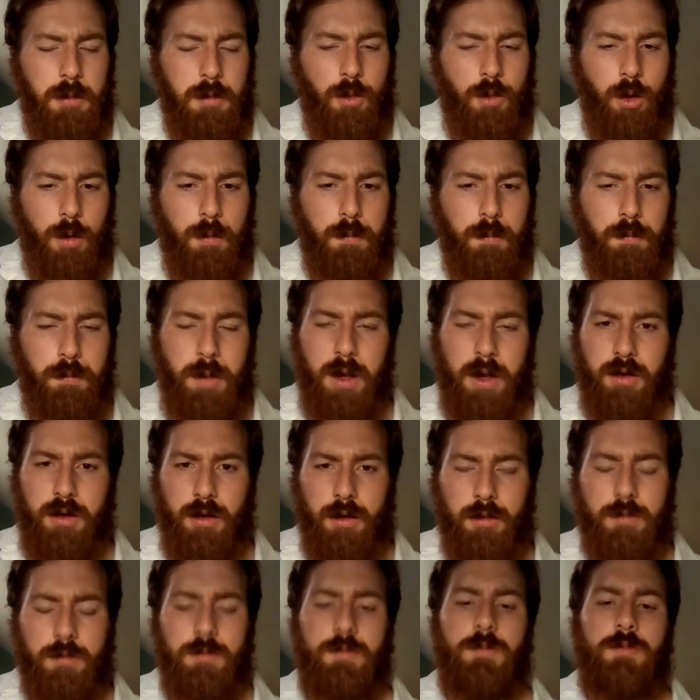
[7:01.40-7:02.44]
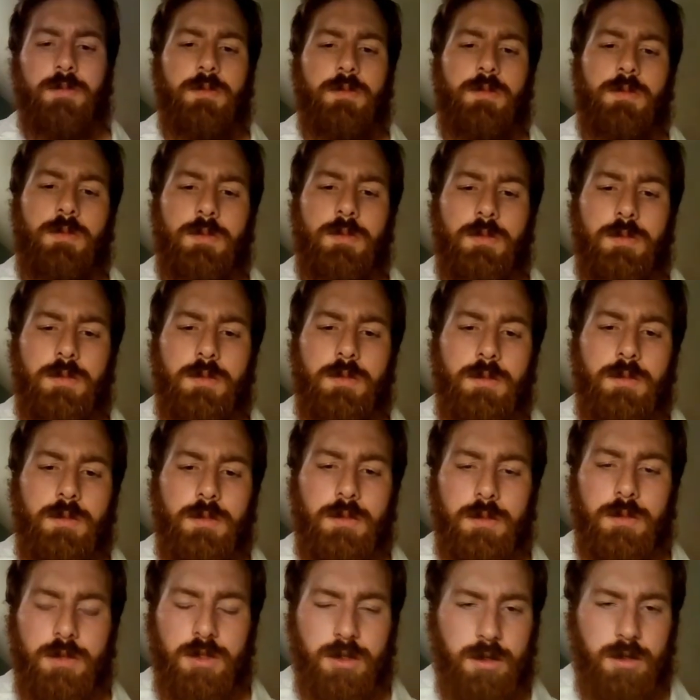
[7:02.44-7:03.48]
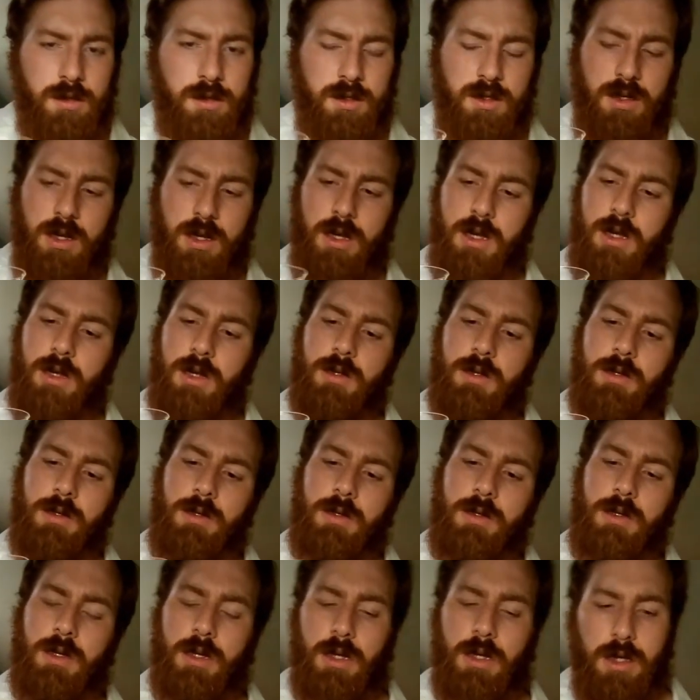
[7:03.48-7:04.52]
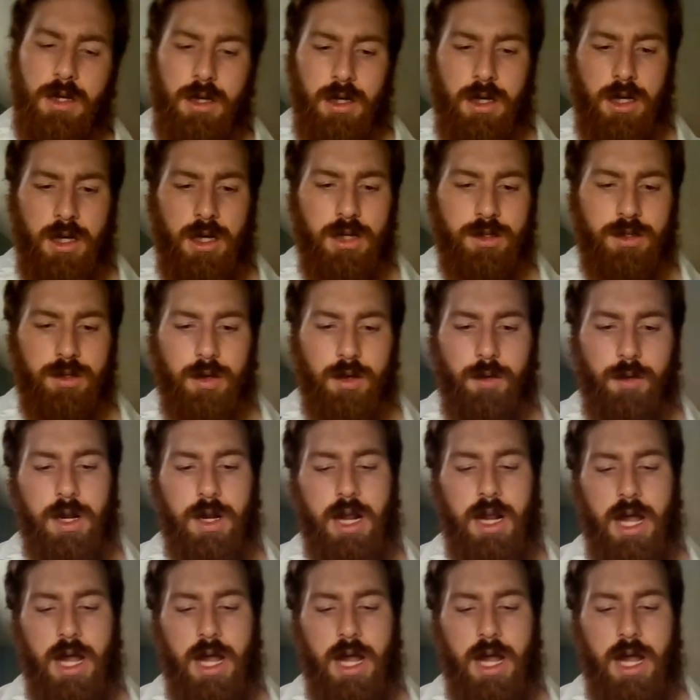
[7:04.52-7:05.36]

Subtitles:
more bitter. So it's a interesting one.